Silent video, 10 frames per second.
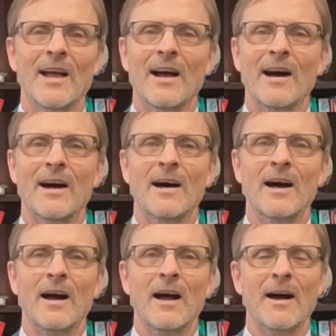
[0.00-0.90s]

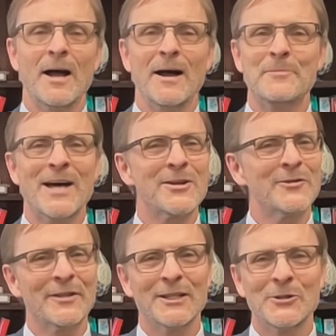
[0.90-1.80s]
uh, I, am not
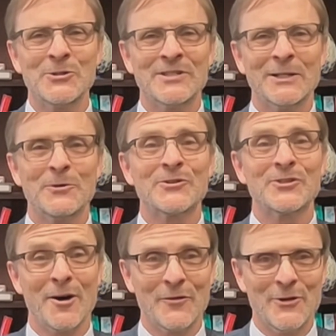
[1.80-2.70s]
under the illusion it will
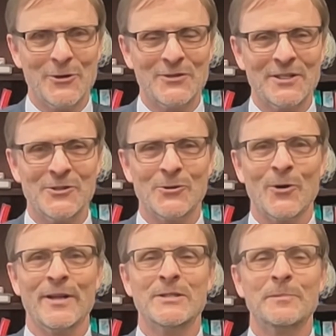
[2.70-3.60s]
solve the nursing
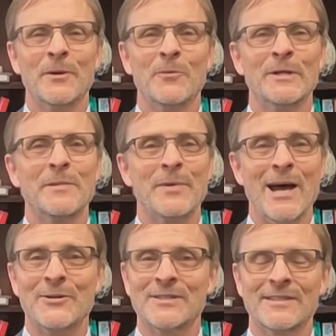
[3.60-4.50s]
shortage, but William
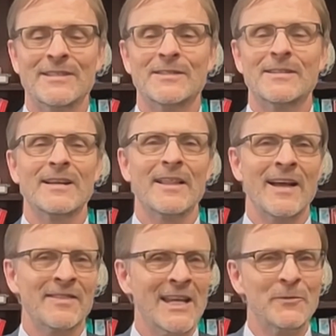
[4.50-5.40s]
Paterson is, I,
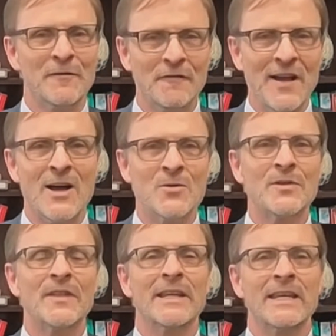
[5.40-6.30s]
I think we
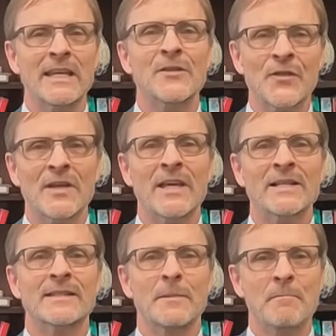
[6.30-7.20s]
found the key
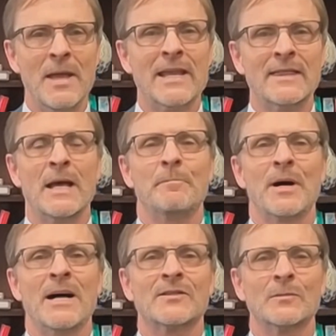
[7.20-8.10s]
things that make that
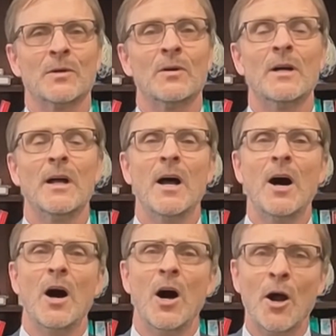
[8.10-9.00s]
possible. Yeah.
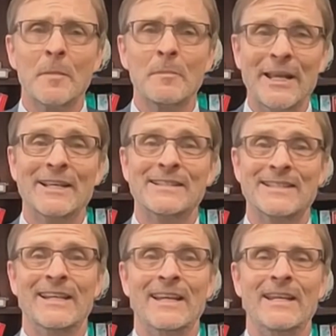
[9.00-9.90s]
Our biggest
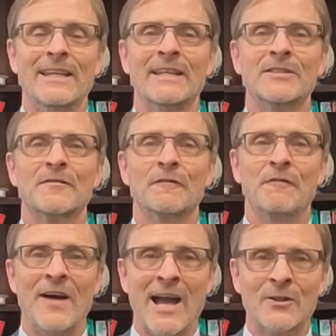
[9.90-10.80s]
need is
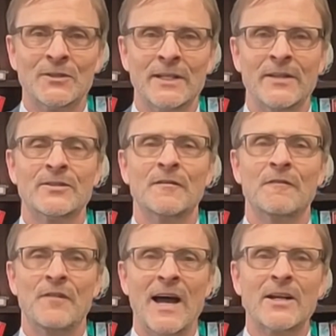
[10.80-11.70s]
faculty. There's a
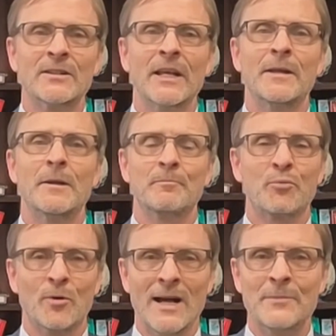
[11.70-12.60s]
faculty
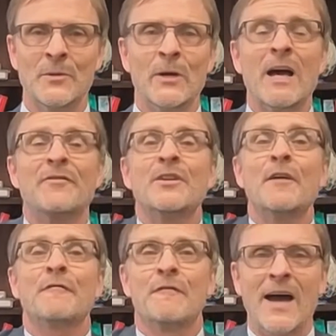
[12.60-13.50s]
problem. We don't have
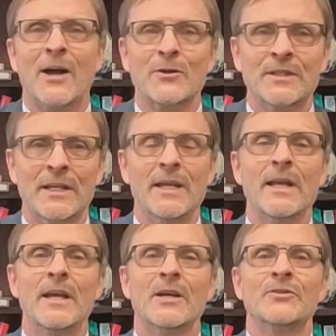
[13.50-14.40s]
enough faculty
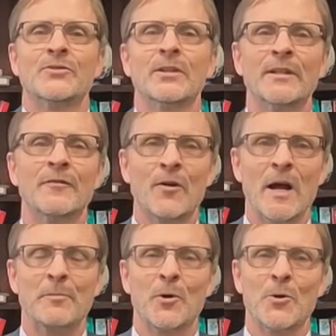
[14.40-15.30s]
to deliver
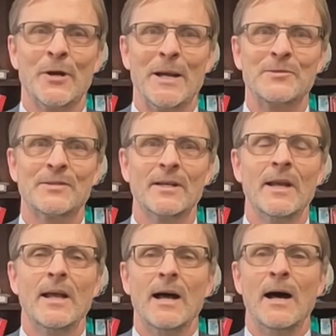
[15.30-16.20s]
our programs.
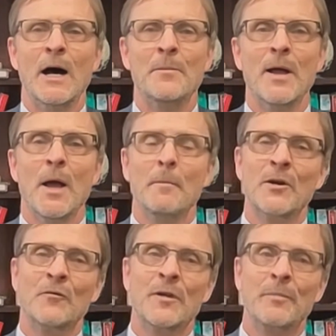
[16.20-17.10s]
Um, but
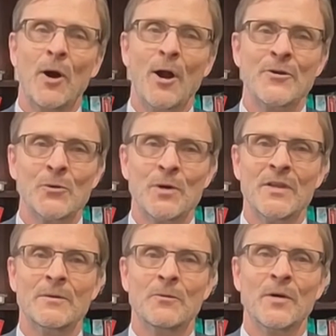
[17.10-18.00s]
if we partner with
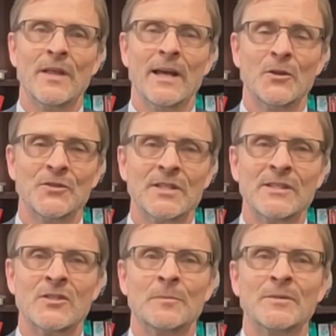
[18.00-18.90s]
the with the health
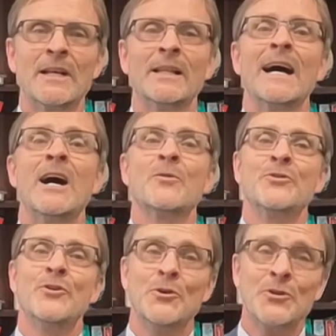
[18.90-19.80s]
systems and allow
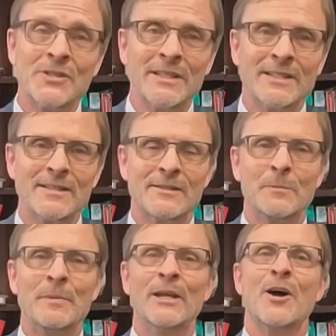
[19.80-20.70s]
nurses to
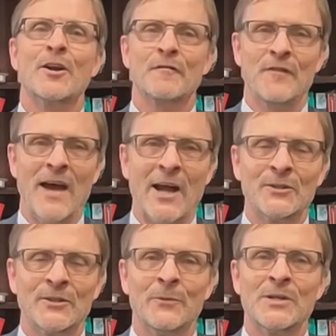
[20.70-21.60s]
be on our
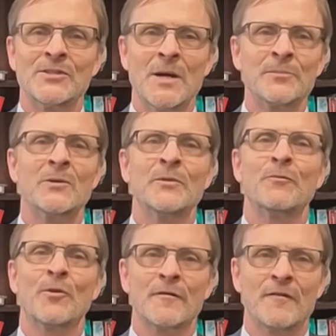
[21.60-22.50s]
faculty, which is something
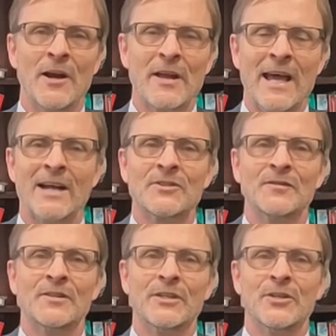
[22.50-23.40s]
we've worked very
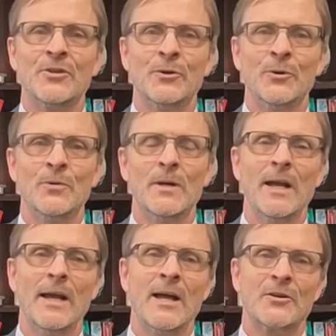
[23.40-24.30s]
actively to do,
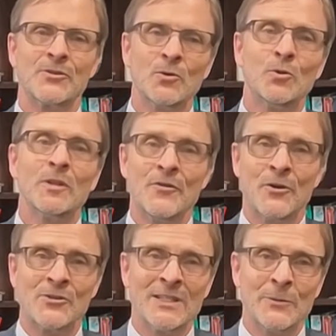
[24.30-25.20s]
and our School of
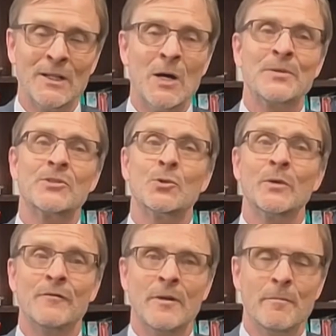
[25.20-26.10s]
Nursing will help us do
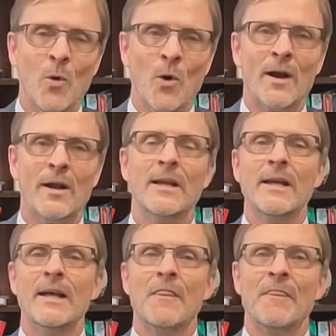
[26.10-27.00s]
even more.
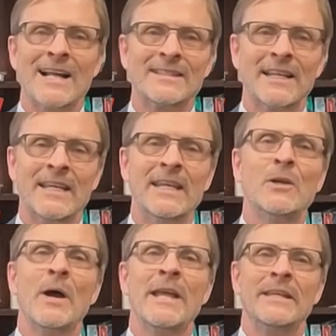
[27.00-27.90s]
That's a key
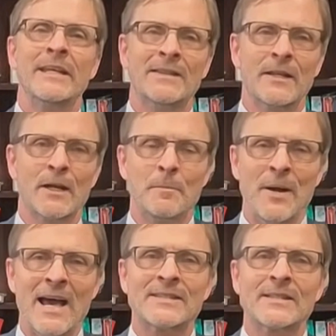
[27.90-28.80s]
way to get the
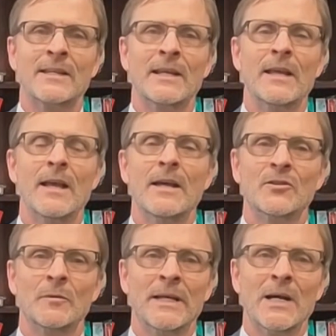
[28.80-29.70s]
capacity
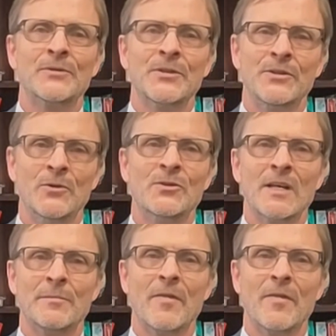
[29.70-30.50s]
to be able to do some of